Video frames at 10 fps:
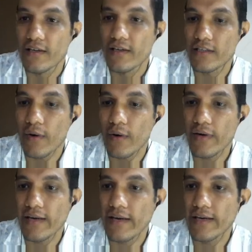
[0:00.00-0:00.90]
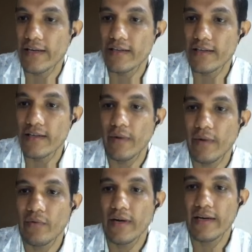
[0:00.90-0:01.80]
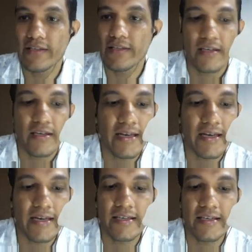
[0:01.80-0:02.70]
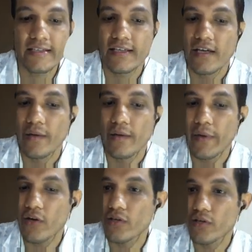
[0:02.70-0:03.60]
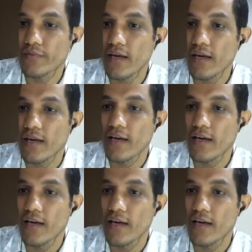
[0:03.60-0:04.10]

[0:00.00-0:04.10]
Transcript: this boundary layer region increases because of the